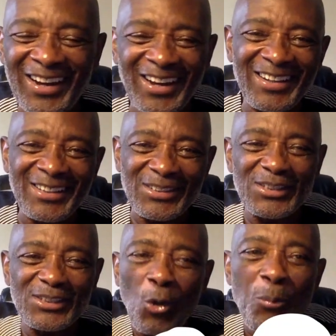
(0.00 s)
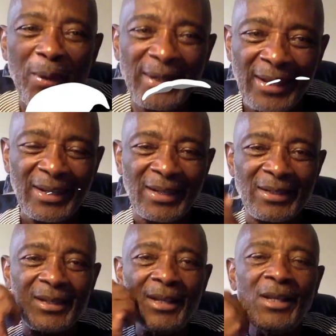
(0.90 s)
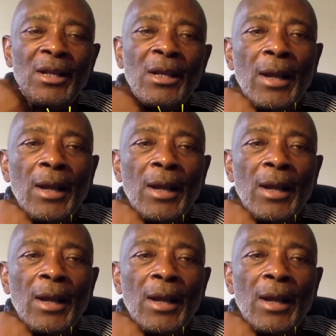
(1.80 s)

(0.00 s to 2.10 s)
uh, it's, it's open-ended.